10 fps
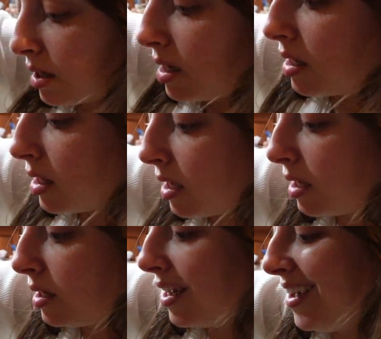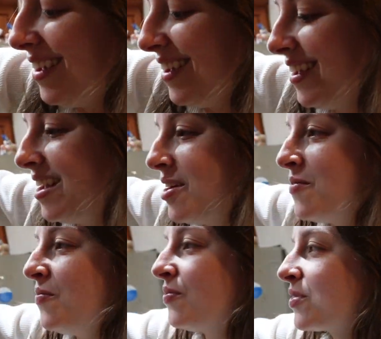And then
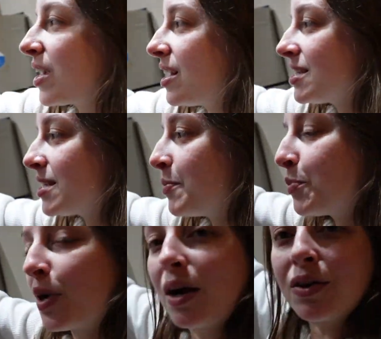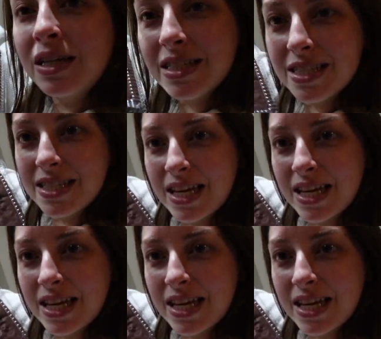got some brownies.